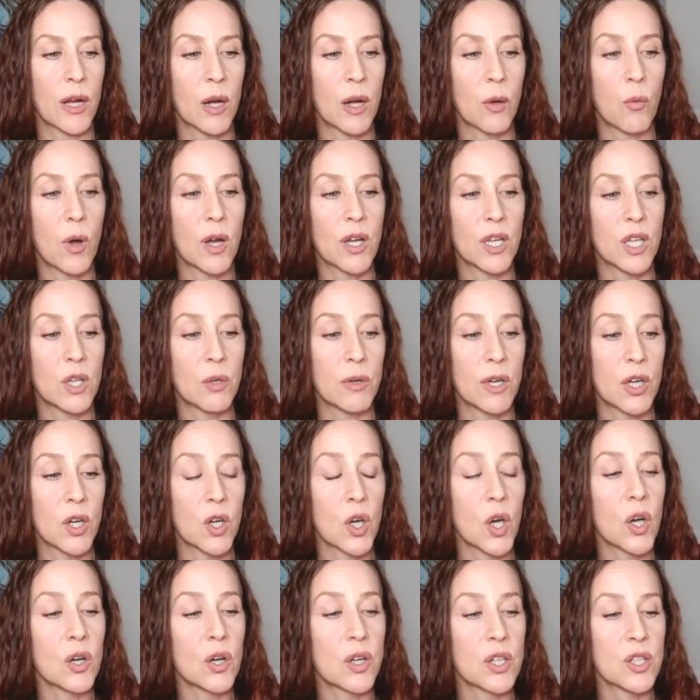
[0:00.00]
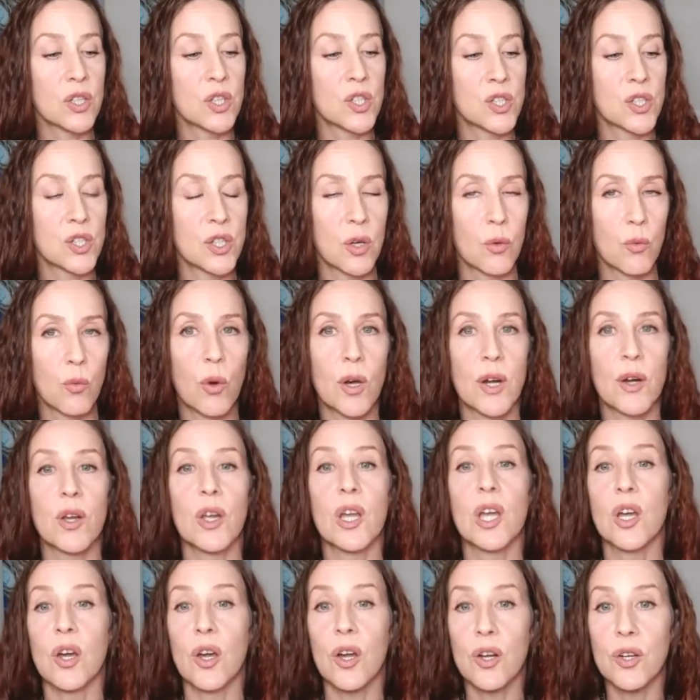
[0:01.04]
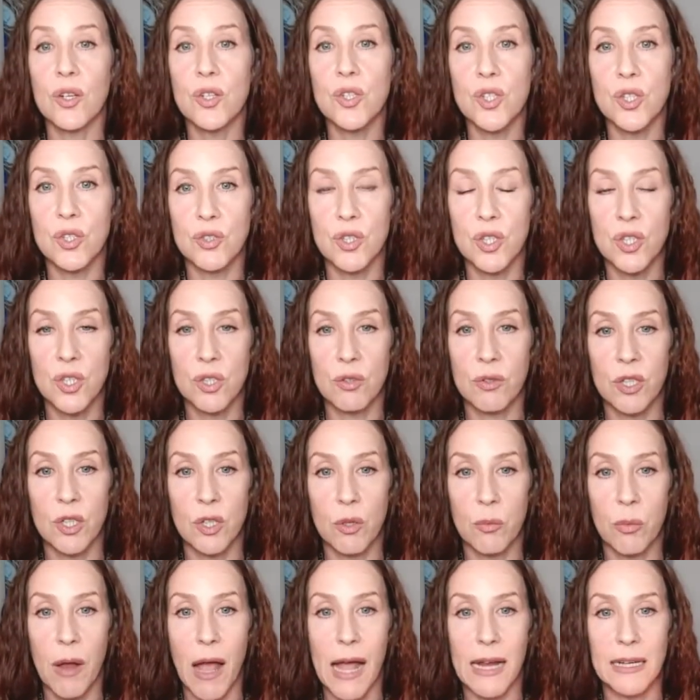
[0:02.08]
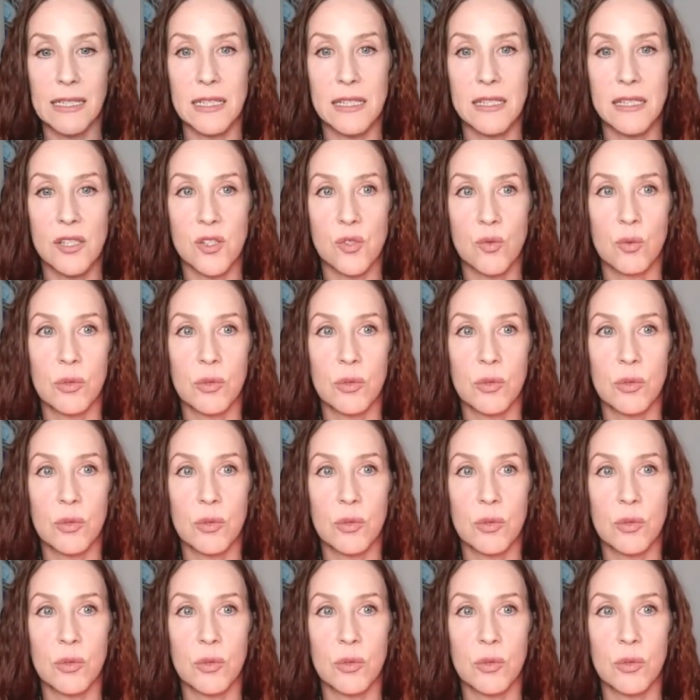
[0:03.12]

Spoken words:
what I want to encourage you to do in your practice,